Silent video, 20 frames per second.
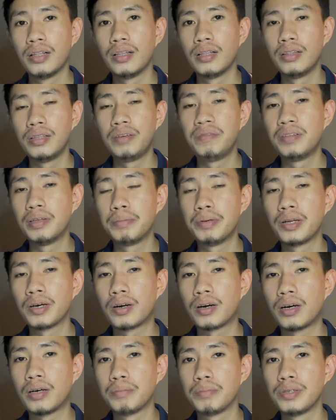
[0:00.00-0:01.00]
leave them in the
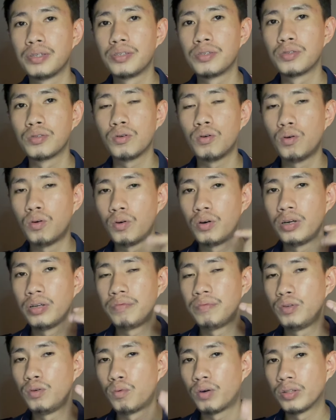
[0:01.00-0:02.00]
comments, or if
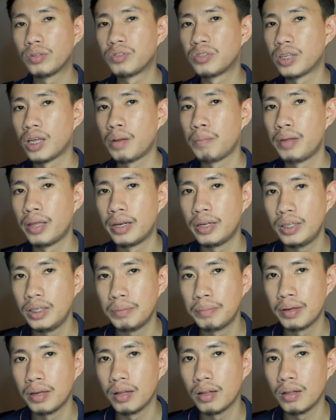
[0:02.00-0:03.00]
you want to send me an
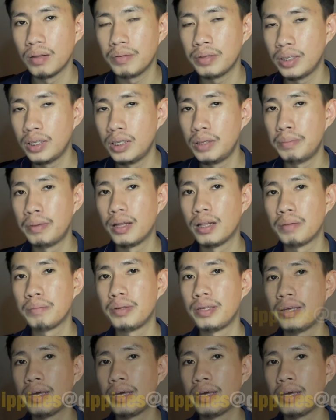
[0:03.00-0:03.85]
email, email me